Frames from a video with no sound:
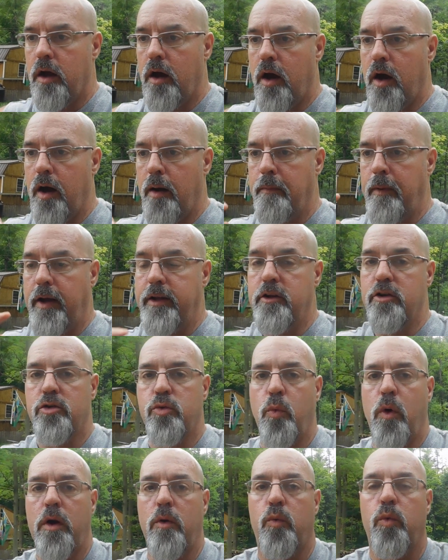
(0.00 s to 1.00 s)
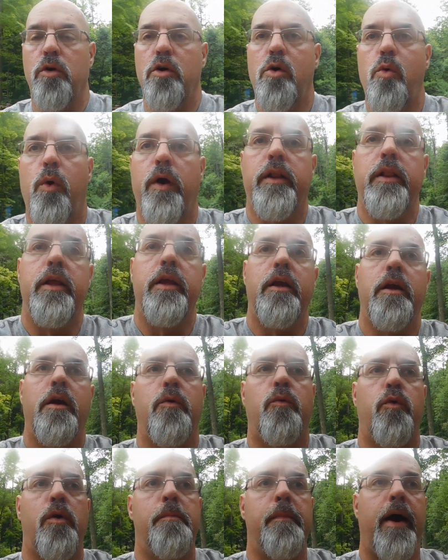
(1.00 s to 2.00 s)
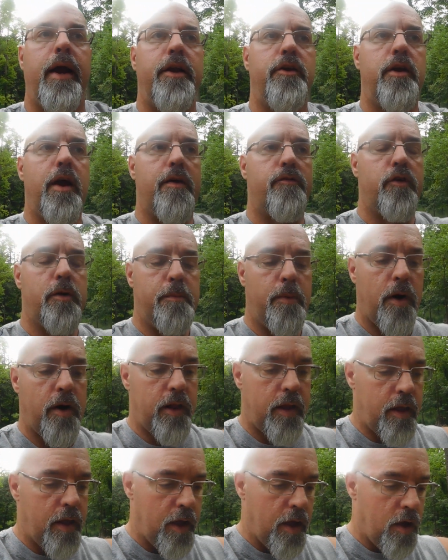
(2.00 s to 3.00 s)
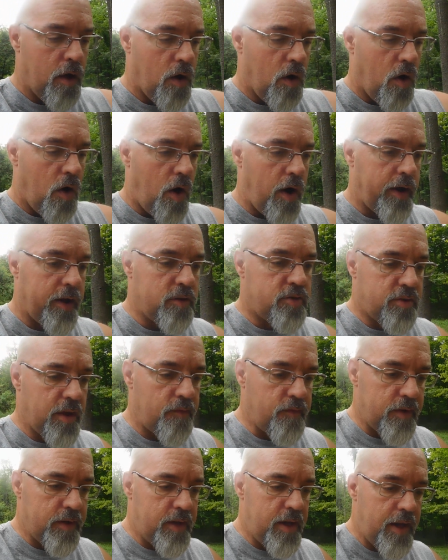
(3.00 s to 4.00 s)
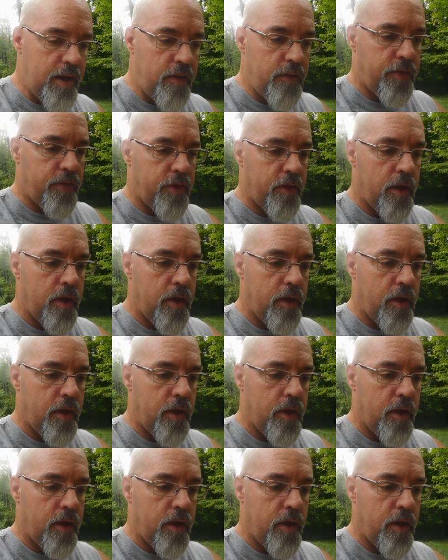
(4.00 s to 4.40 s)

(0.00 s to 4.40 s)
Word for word: um, I just want to real quickly remind everybody, August 17th